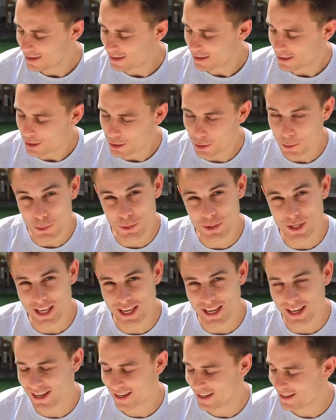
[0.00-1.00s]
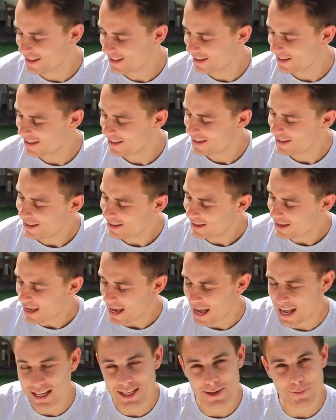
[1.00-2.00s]
glue stick
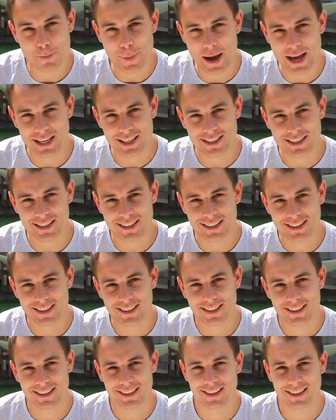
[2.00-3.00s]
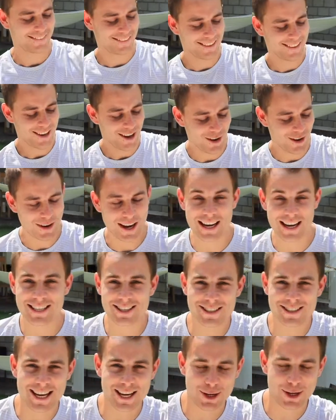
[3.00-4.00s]
and some paints. Okay, so
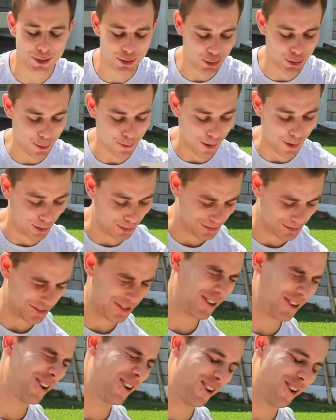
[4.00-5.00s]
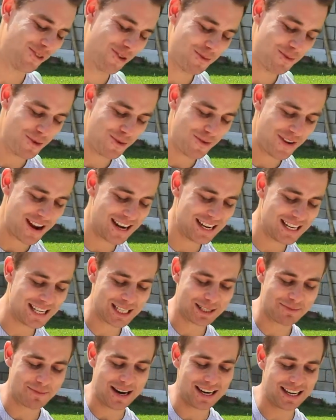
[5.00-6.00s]
take your shoebox, remove any
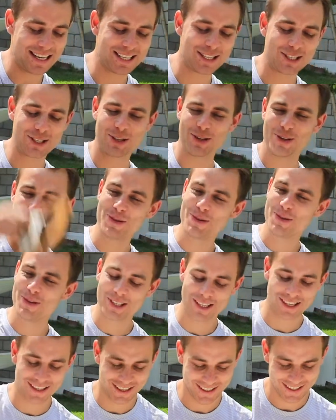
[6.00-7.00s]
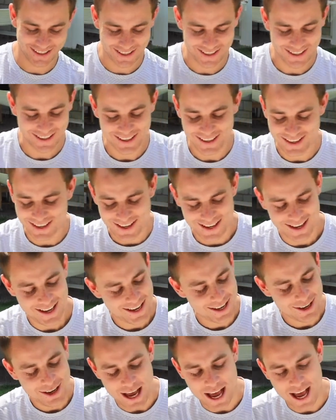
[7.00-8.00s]
smelly shoes,
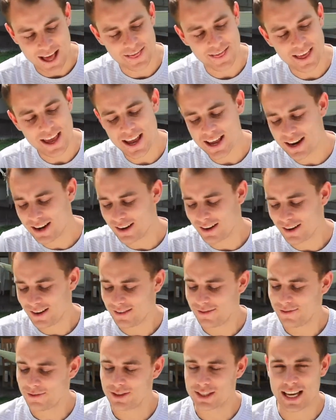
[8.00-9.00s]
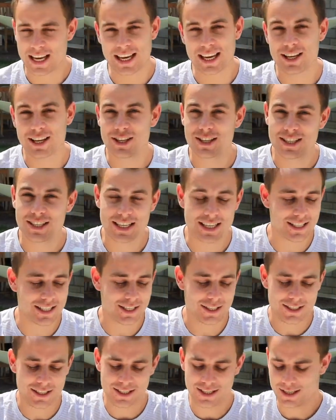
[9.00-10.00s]
and then taking your
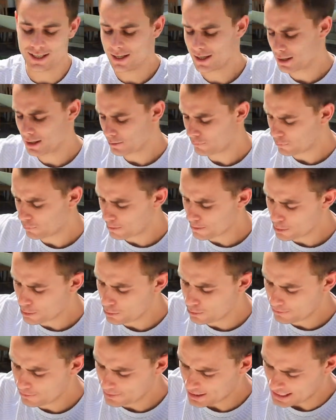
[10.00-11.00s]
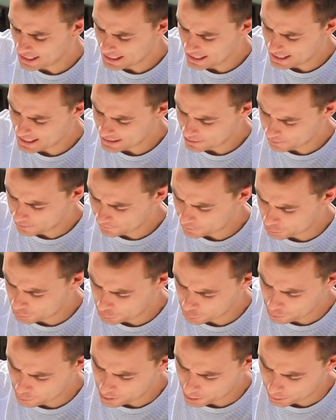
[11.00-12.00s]
scissors, remove the lid of the
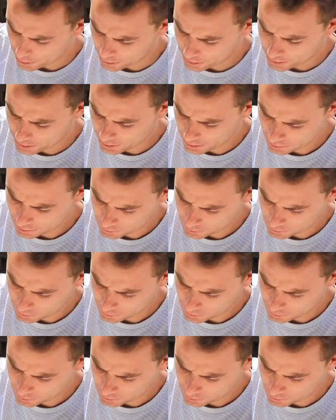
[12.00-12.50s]
shoebox.